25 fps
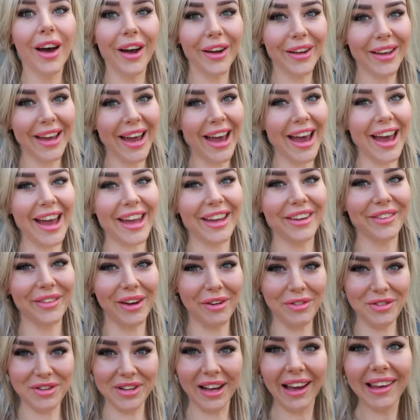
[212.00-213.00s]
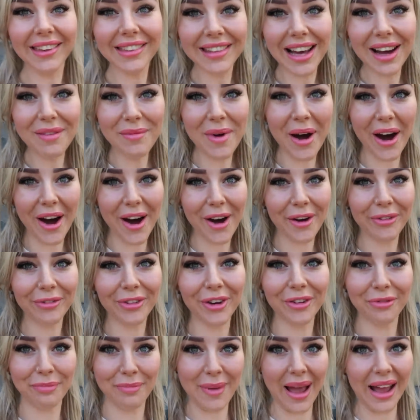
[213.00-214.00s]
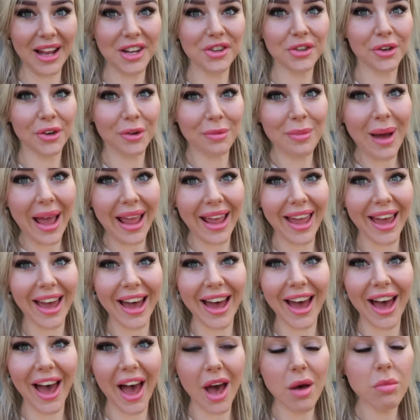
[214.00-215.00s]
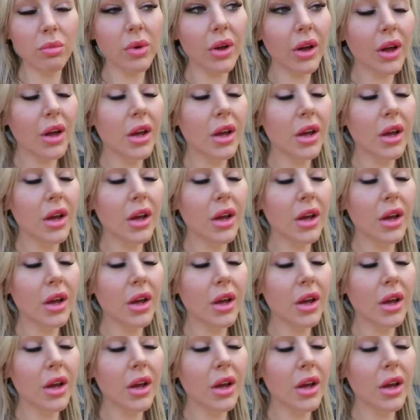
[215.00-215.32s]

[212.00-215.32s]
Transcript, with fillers: Okay, we've just come off of Mandrill Mayhem.